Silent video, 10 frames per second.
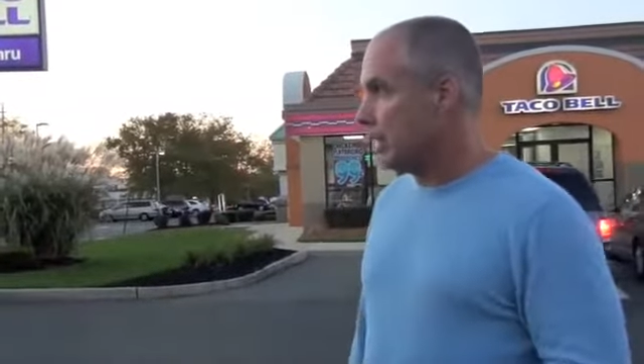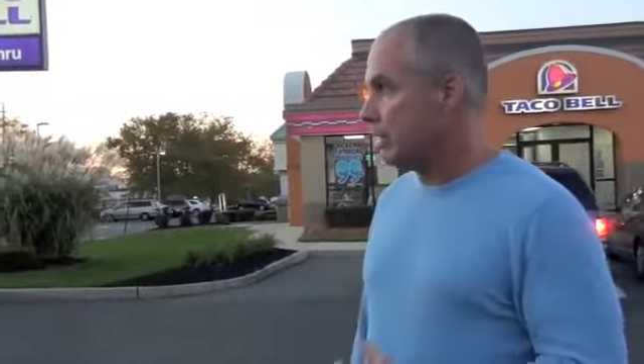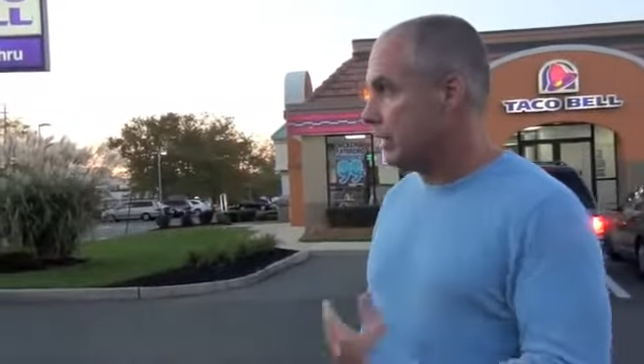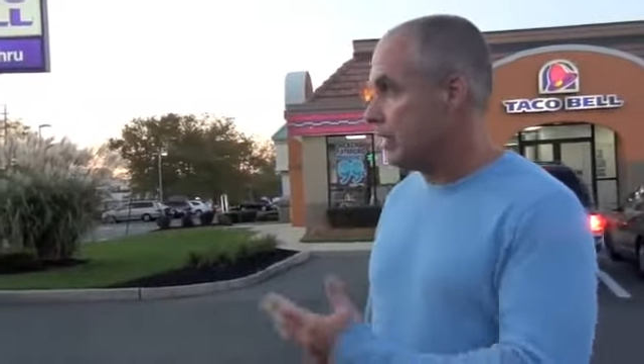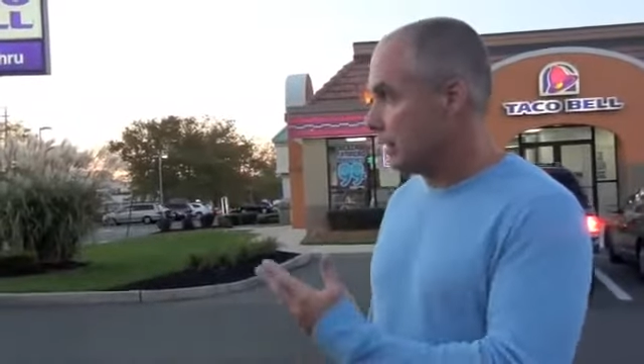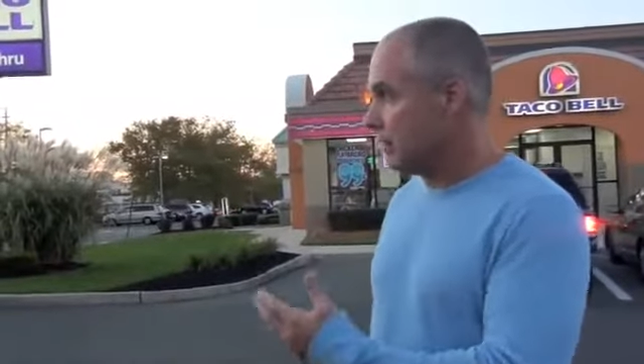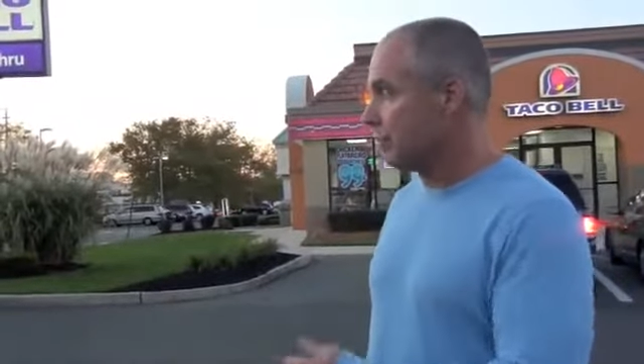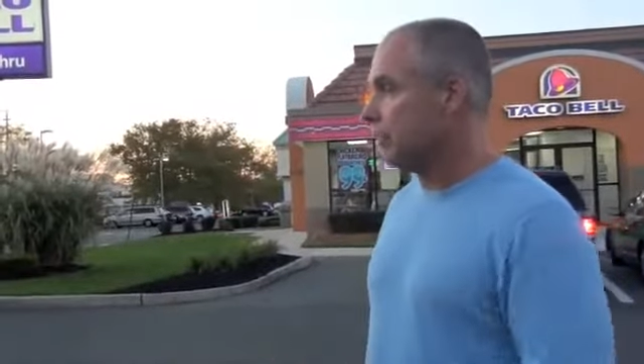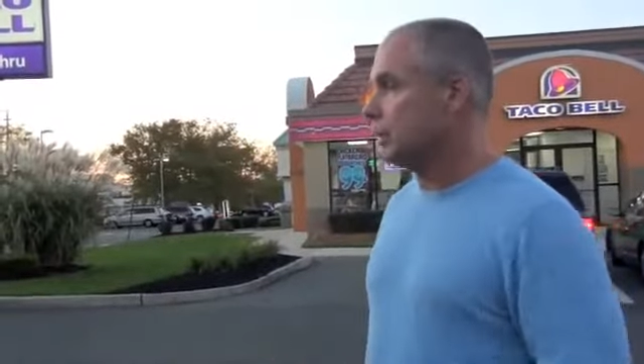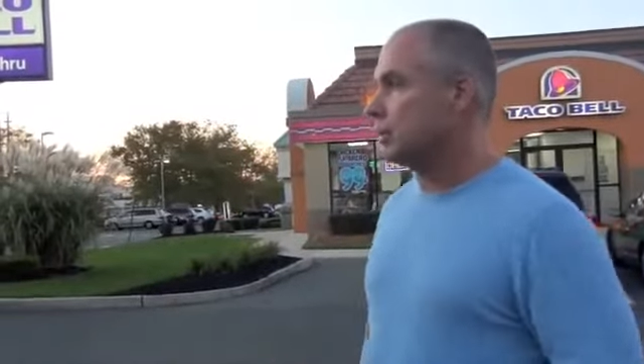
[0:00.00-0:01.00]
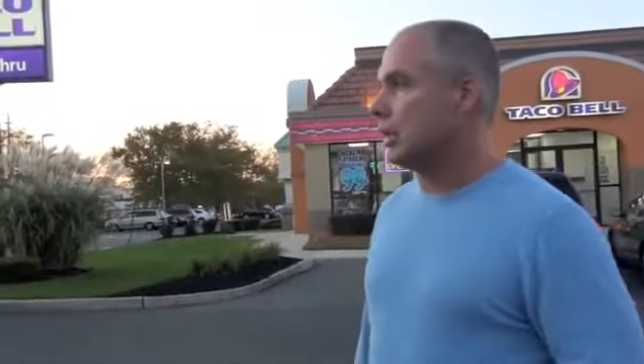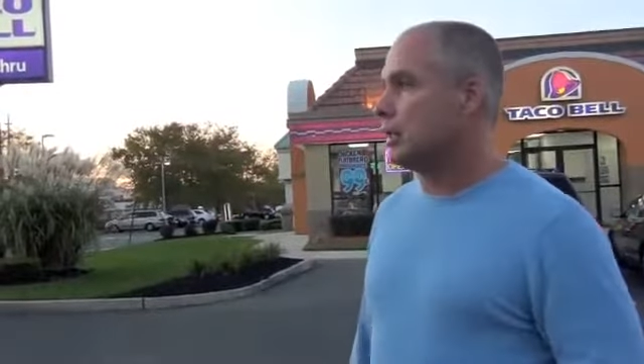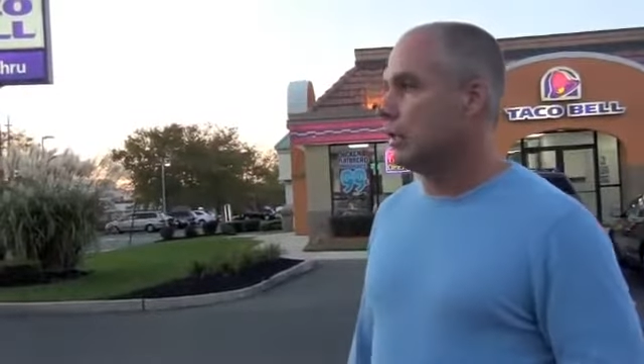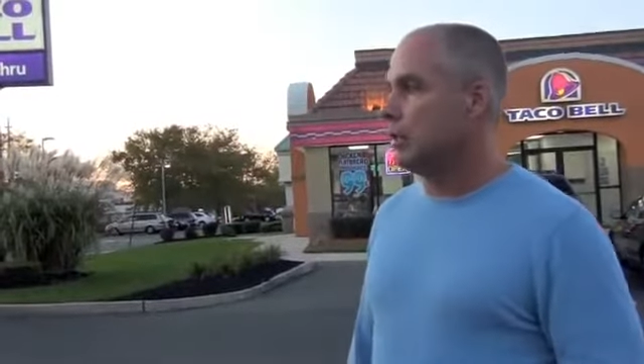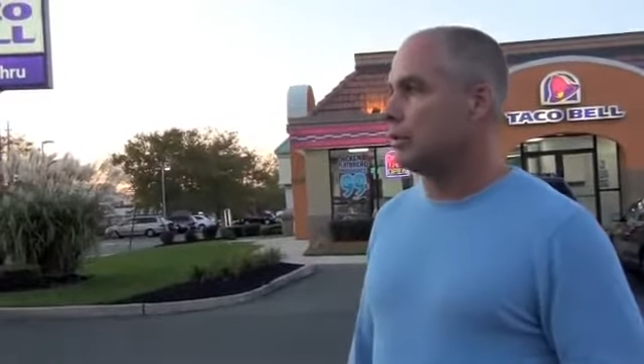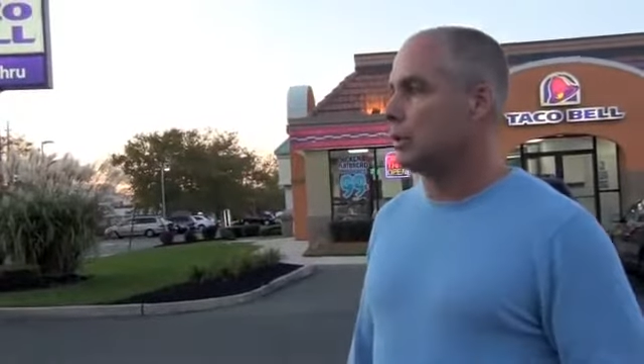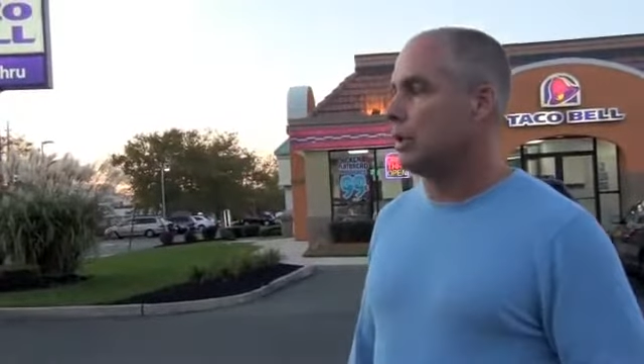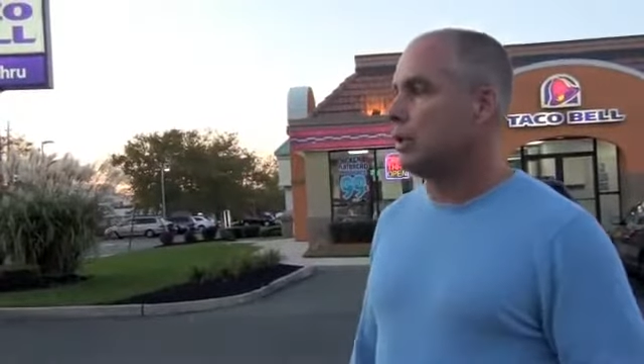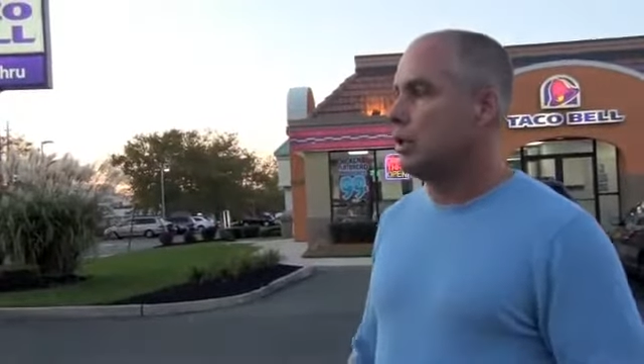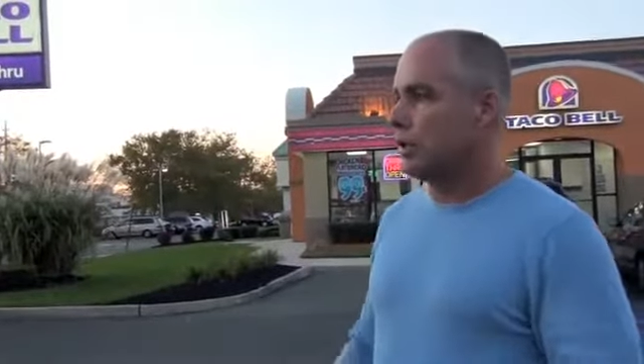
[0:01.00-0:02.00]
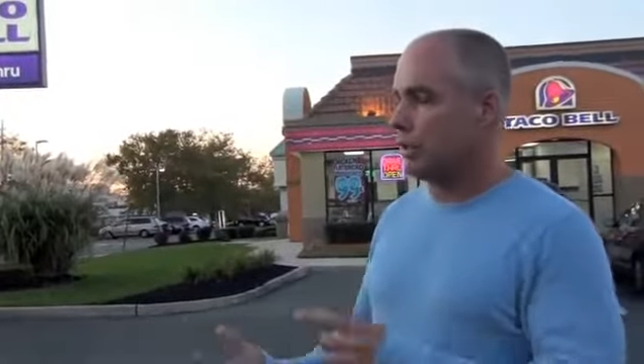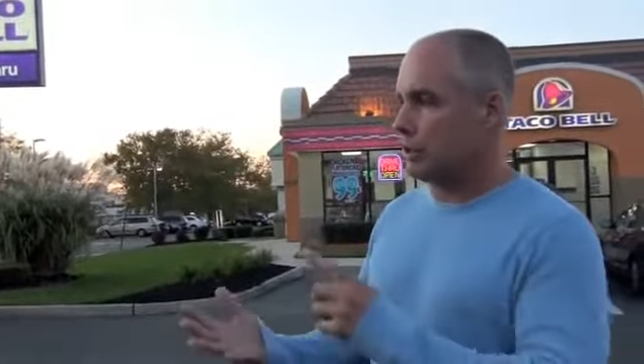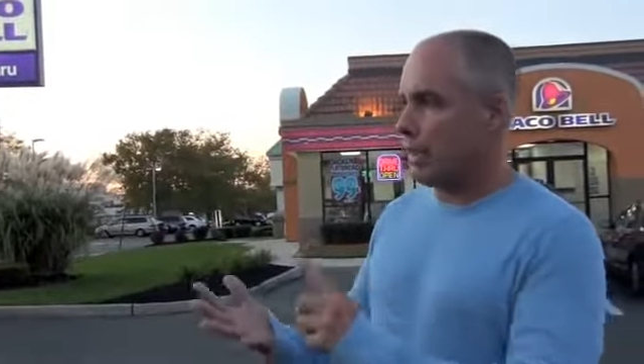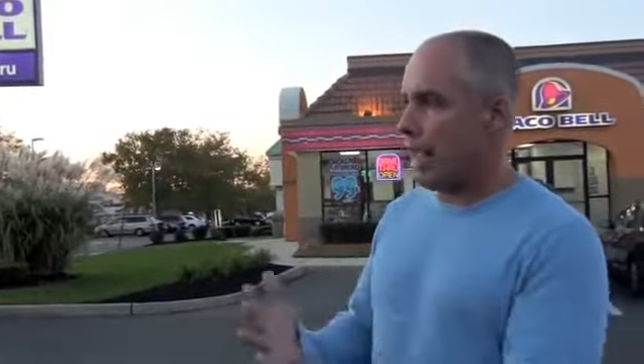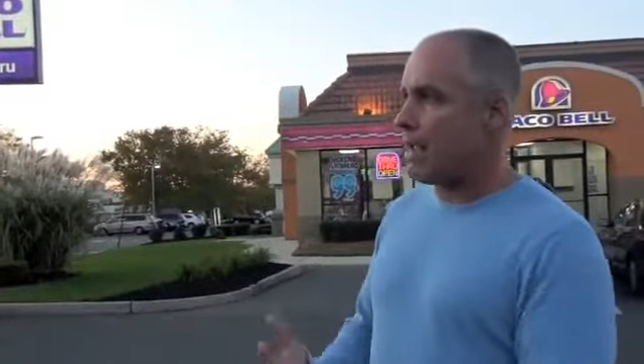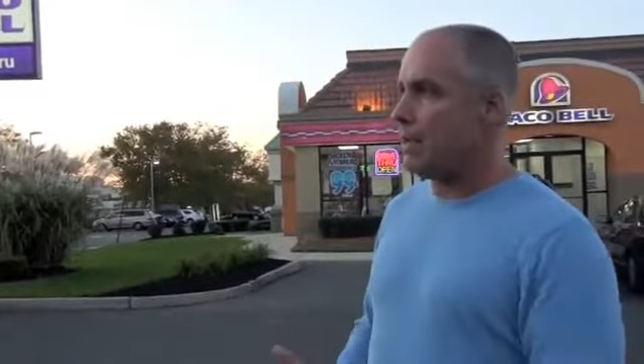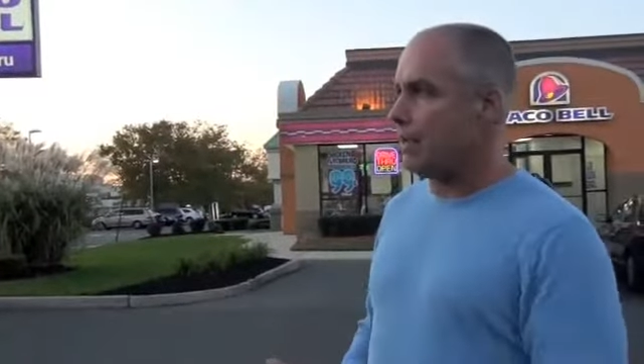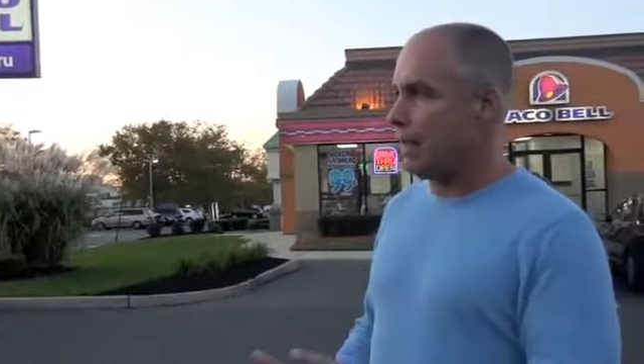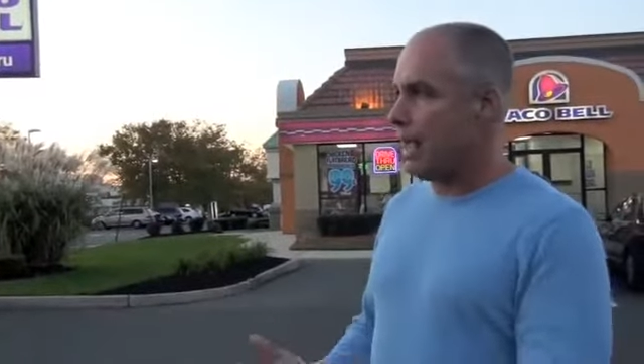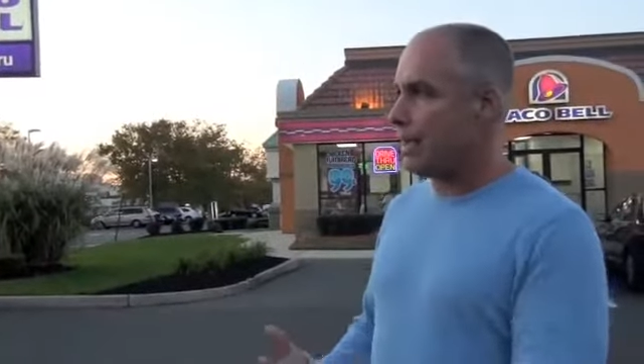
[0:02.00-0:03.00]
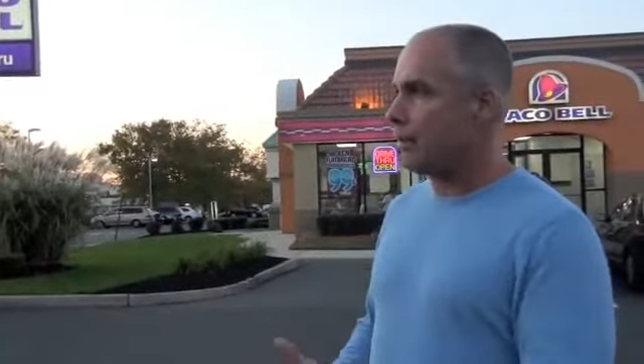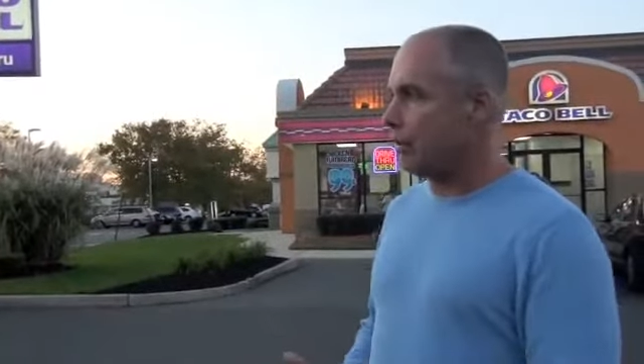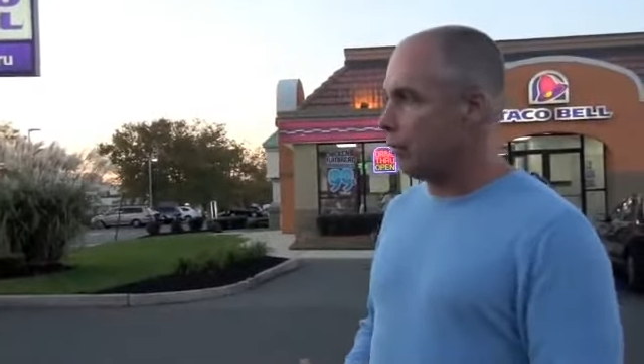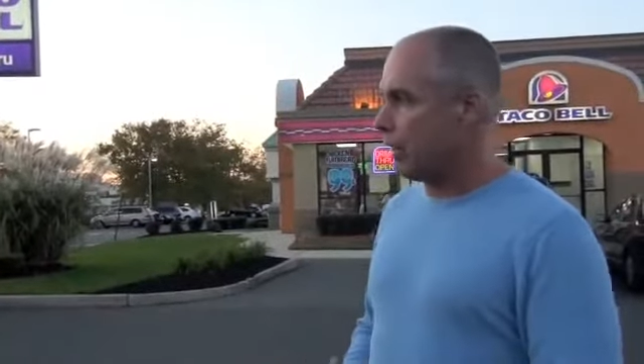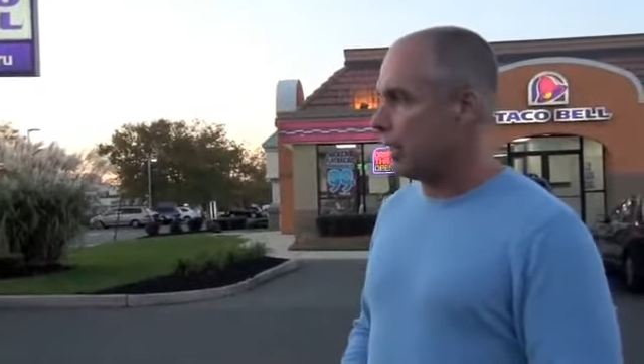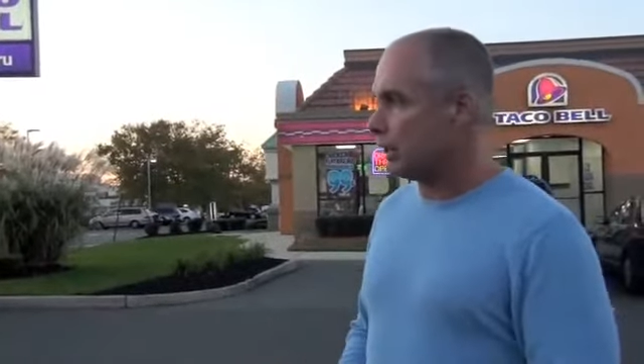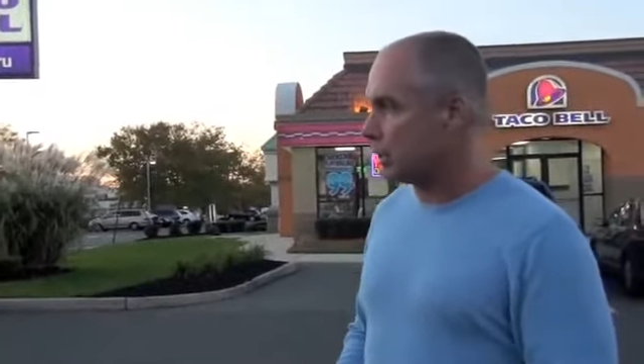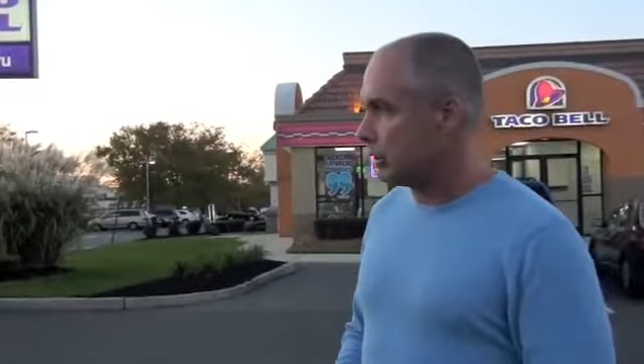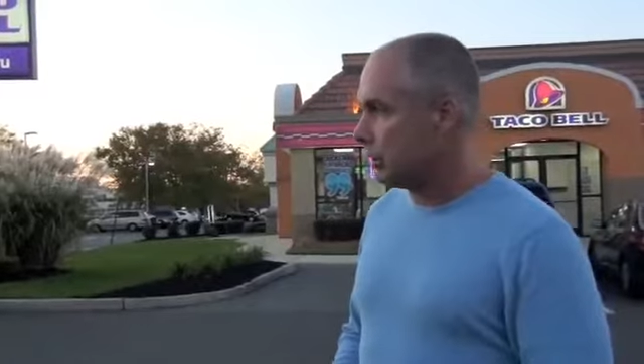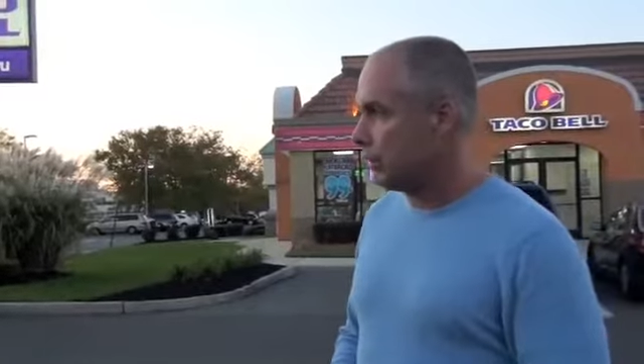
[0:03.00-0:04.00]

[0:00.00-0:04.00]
And then you need deliverance, like, you know, so like, all right, so that, and then anger, and what else?